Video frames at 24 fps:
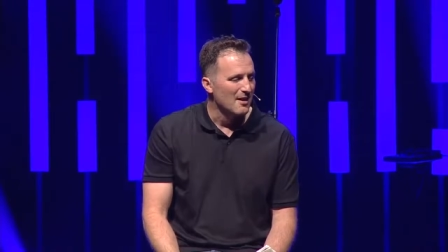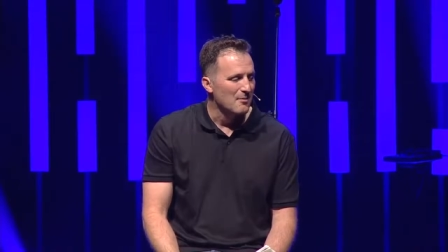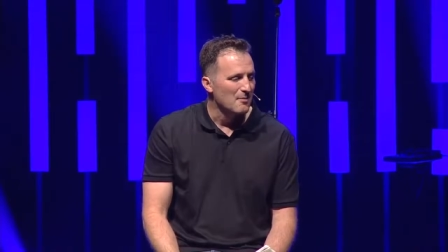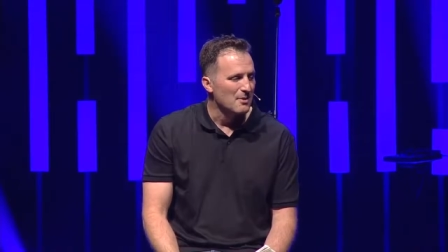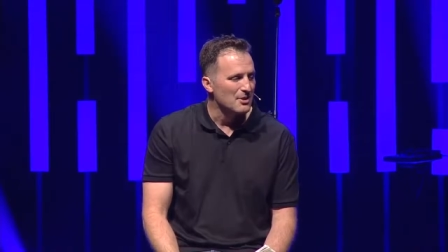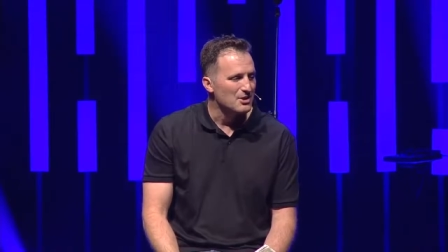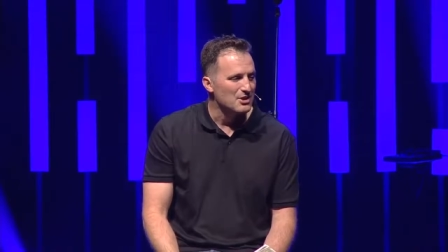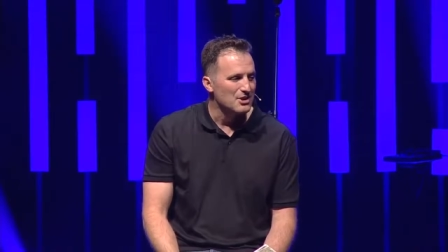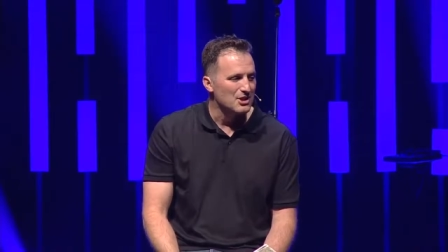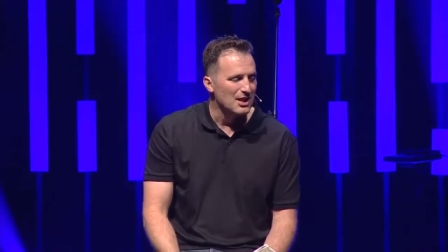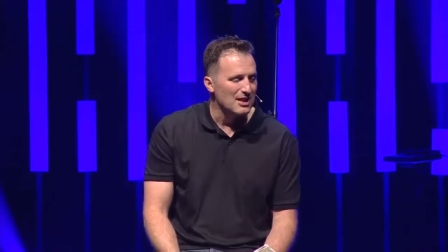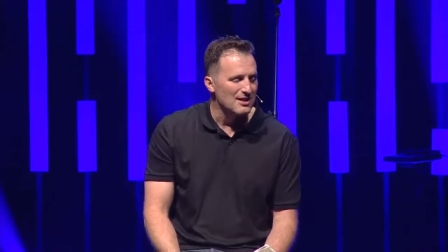
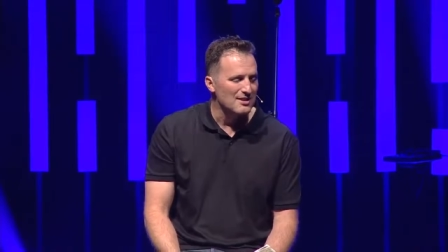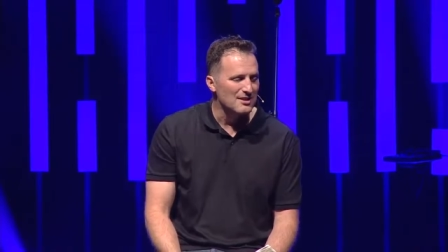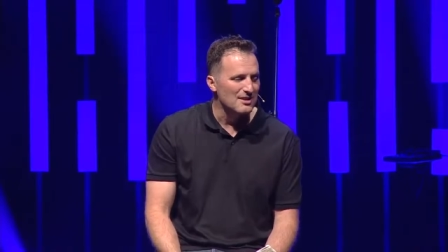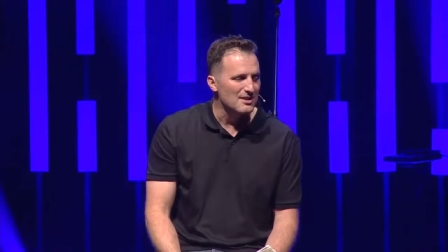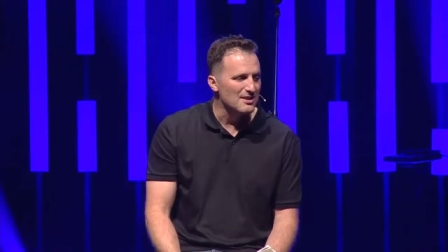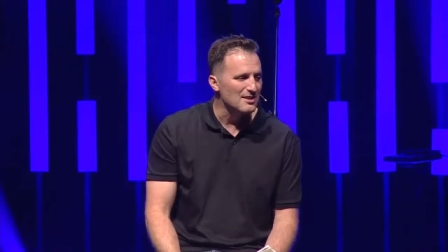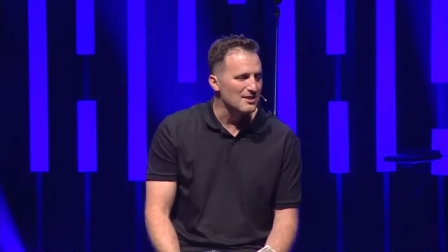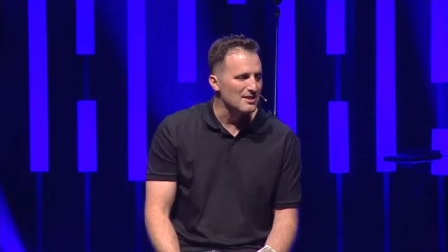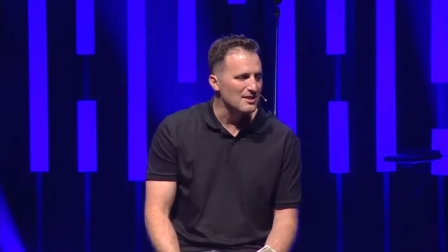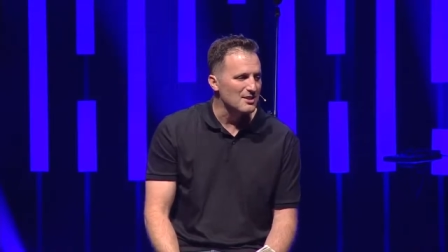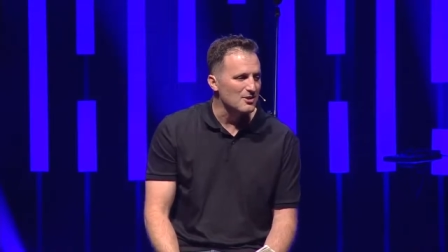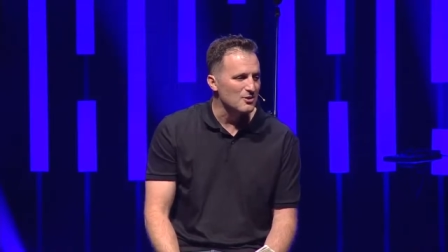But
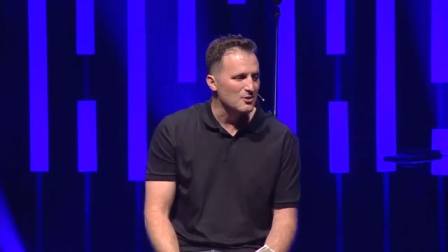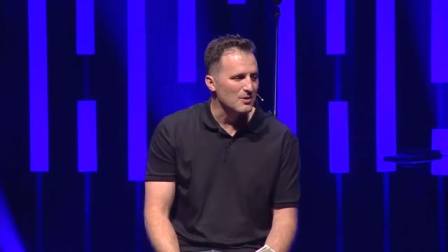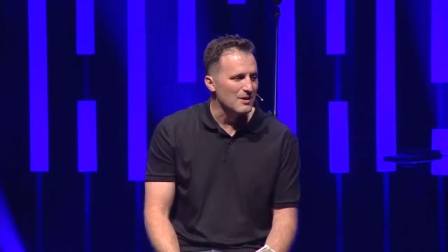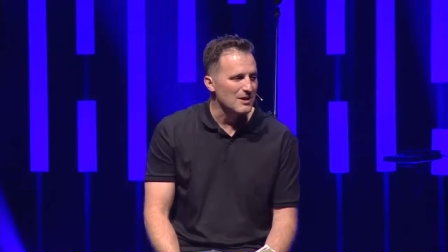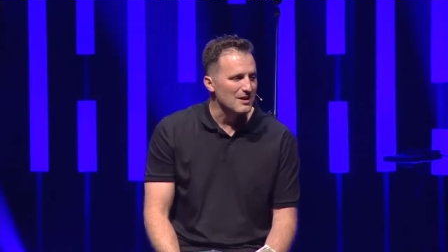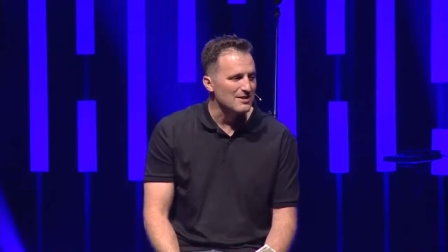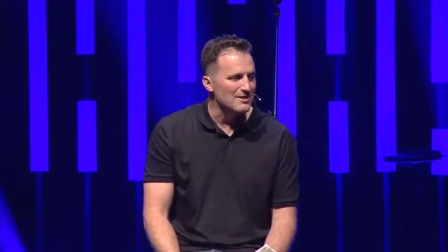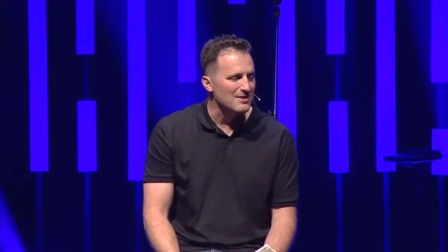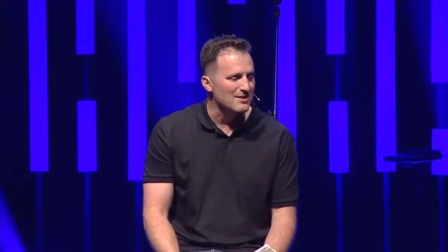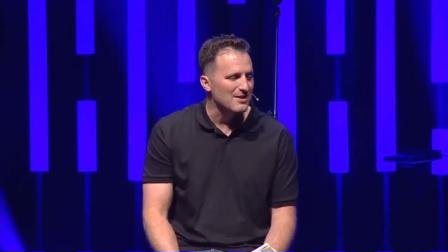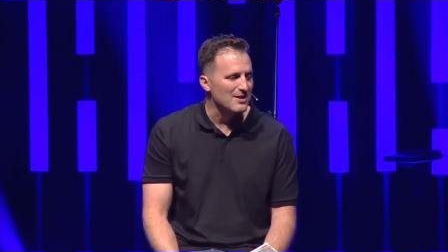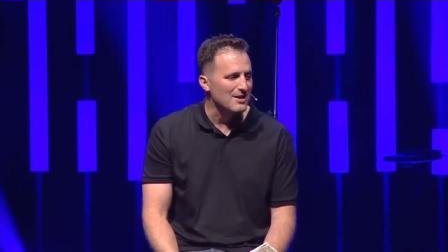Jesus
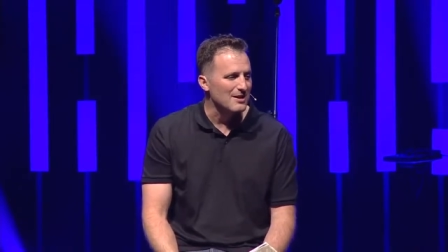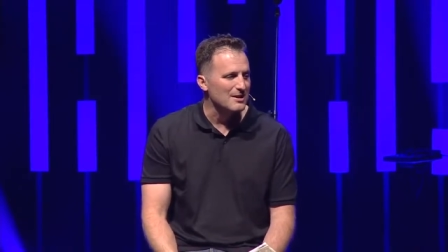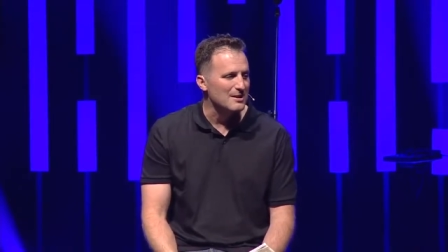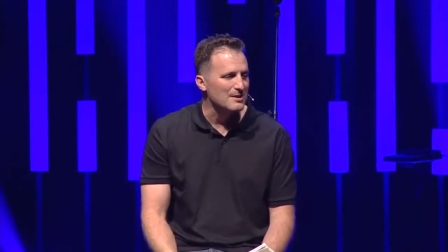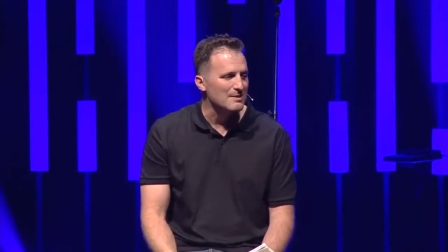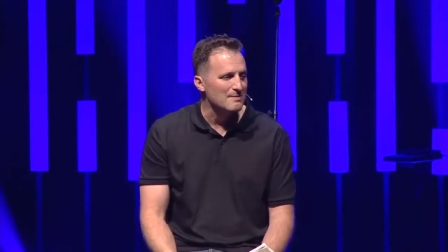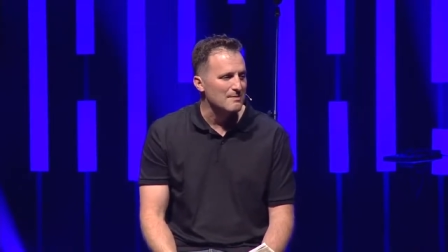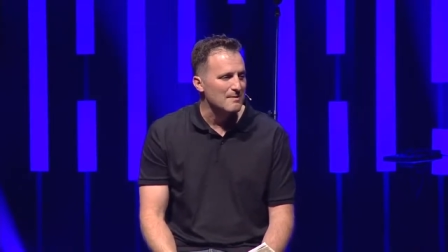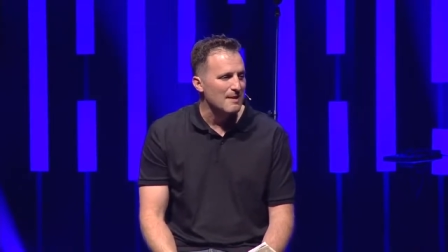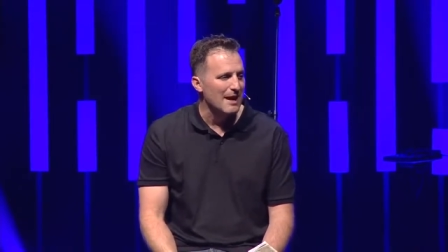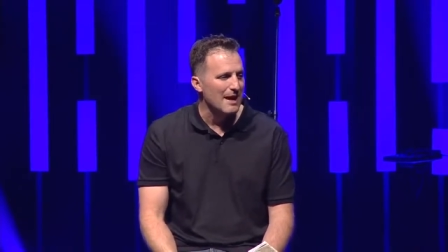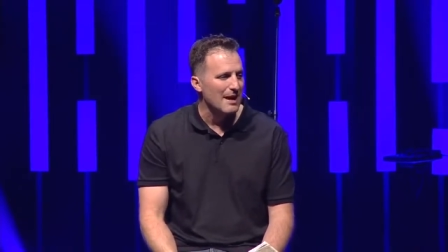treats
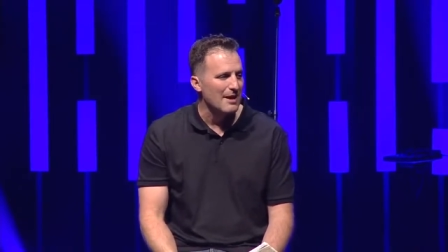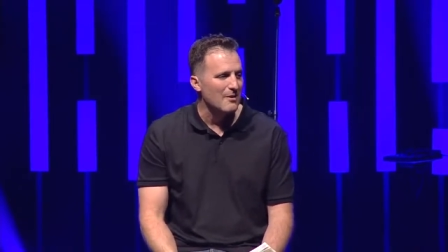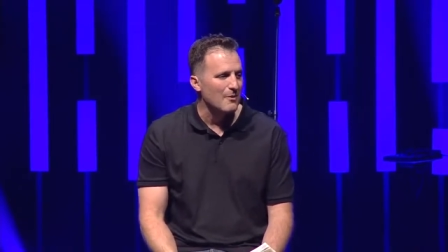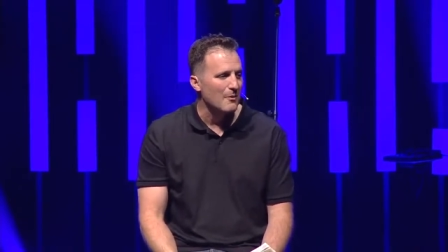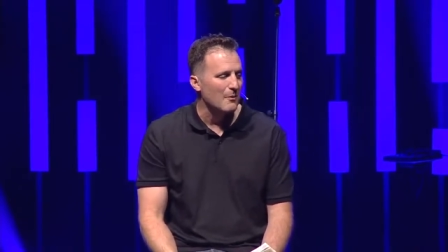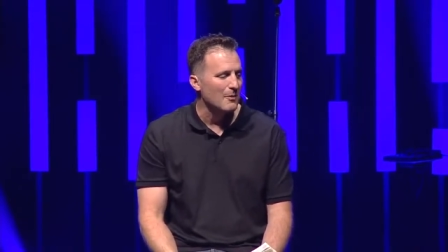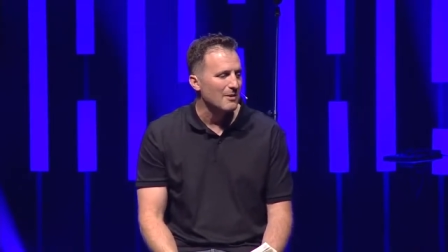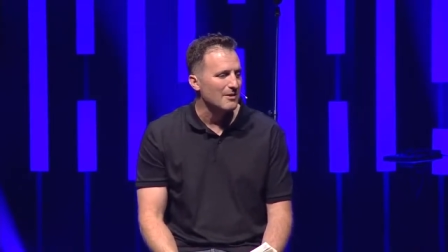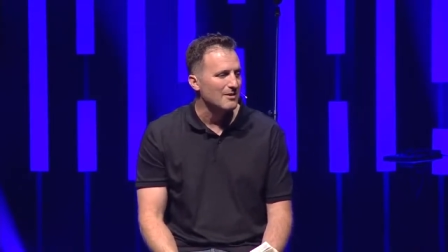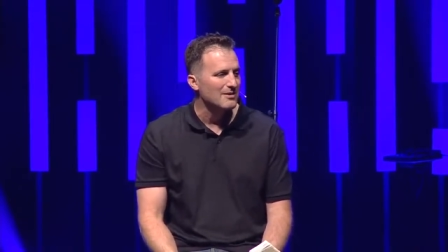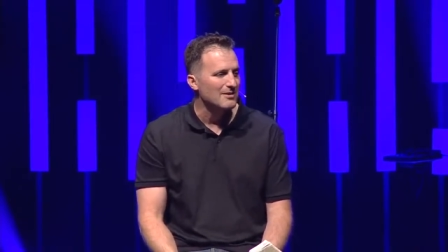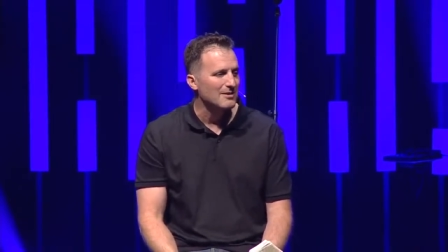this
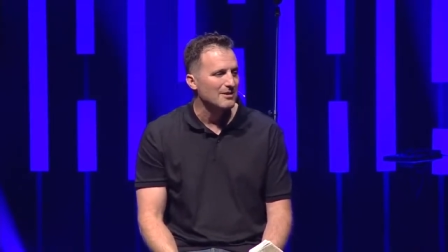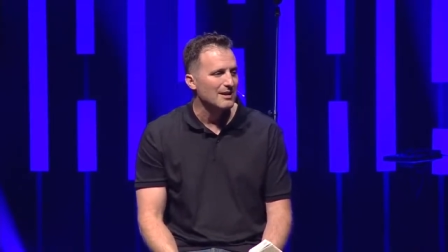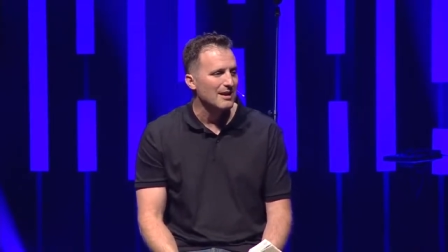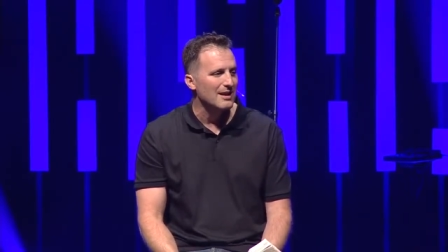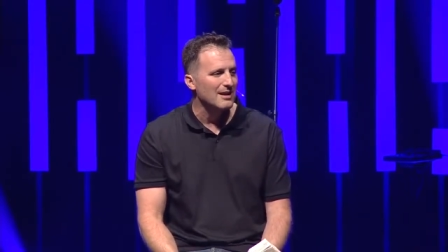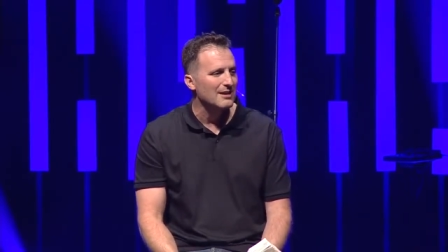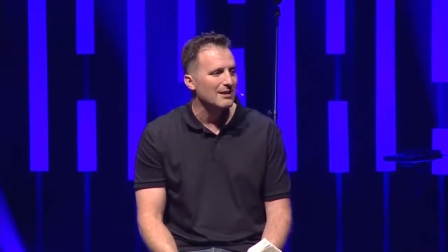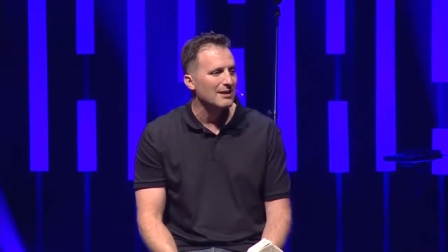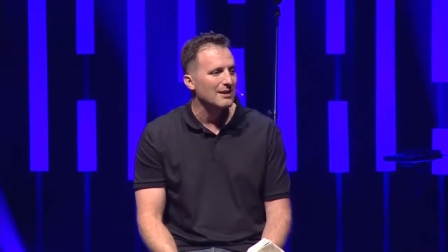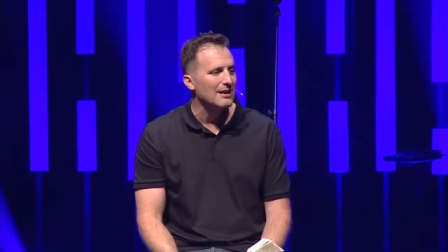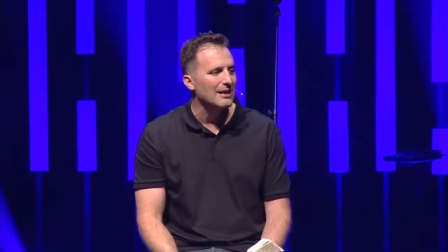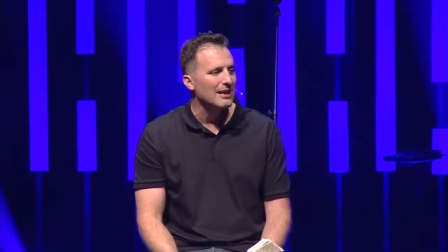man with
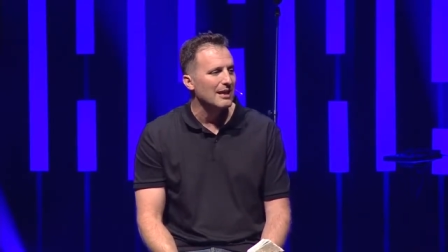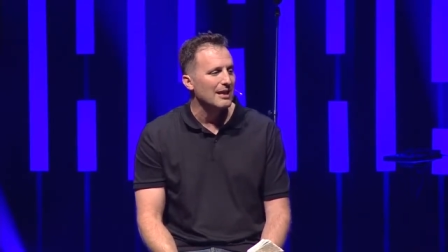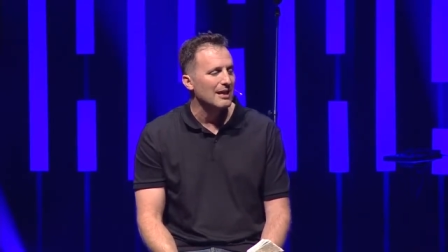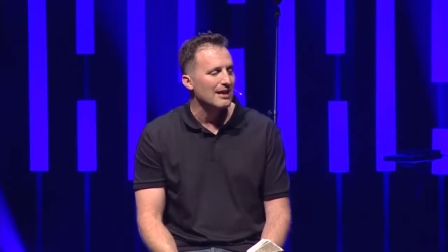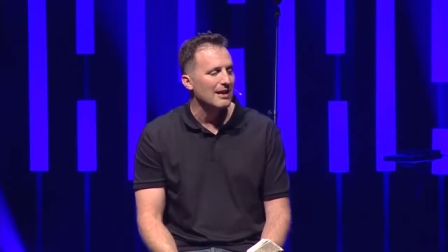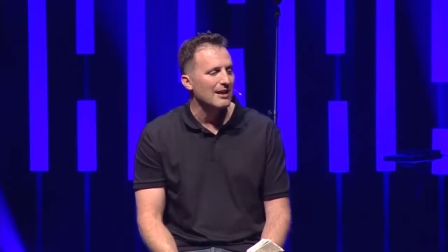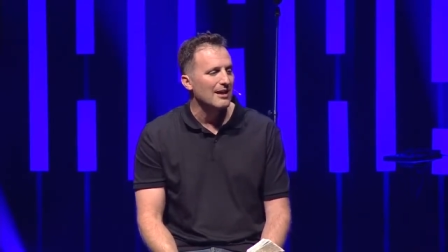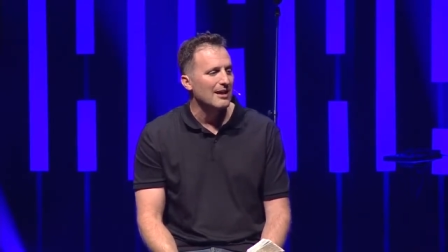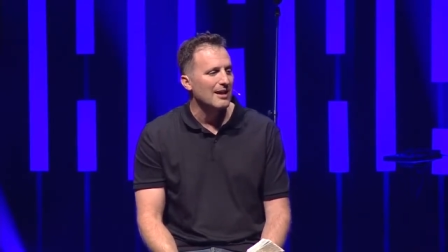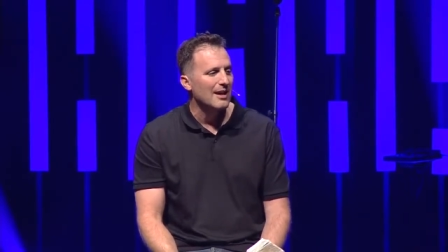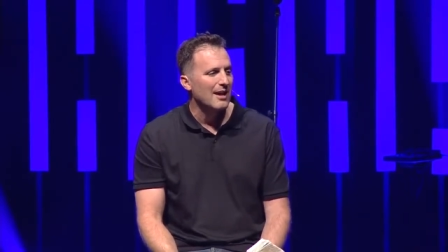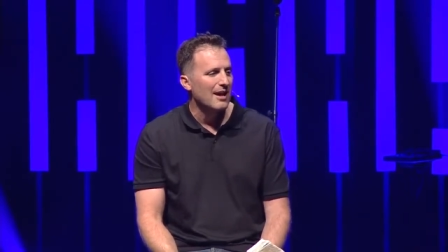
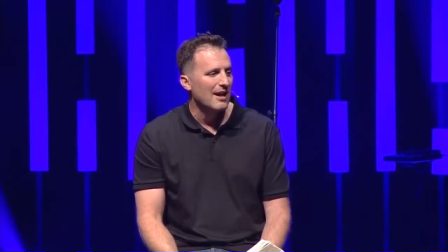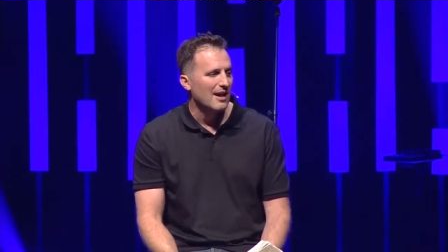dignity.